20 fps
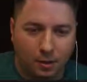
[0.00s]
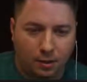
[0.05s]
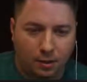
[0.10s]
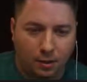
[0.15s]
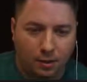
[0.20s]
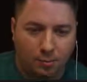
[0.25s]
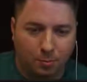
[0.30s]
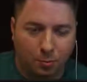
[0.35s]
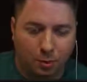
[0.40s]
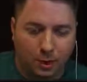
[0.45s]

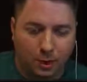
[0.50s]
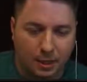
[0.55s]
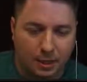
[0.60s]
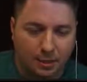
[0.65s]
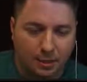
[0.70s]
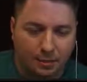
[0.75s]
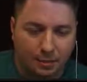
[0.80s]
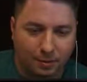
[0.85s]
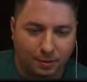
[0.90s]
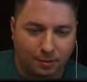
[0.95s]
That's pretty
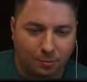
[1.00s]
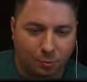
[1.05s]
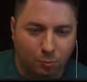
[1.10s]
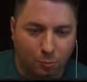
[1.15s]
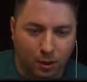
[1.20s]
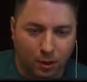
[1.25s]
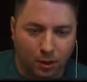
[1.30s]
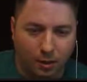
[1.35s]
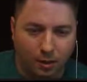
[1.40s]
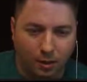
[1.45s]
easy as
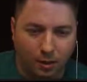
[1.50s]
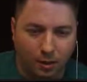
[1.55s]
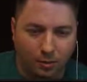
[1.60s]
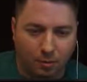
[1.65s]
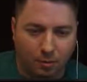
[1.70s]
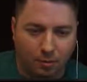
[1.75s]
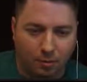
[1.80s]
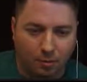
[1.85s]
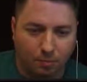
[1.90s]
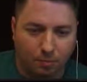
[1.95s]
well,
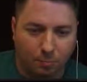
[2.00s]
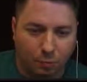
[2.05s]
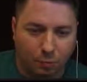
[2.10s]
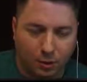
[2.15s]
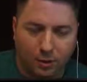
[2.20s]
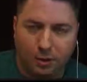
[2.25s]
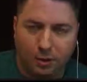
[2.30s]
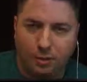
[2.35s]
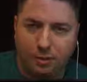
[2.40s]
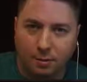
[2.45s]

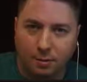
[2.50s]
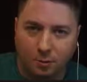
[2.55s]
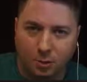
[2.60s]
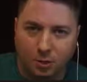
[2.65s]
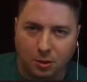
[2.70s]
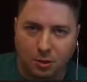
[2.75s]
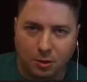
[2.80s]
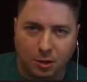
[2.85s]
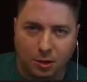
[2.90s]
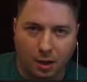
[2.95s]
with the exception
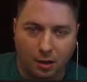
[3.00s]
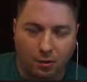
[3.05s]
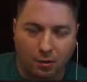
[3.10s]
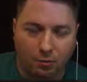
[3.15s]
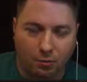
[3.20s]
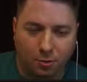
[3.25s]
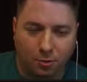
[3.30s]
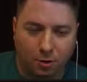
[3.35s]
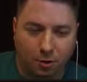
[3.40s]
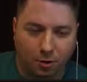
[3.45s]
of the Nether
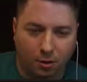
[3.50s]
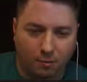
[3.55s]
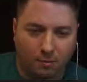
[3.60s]
Star.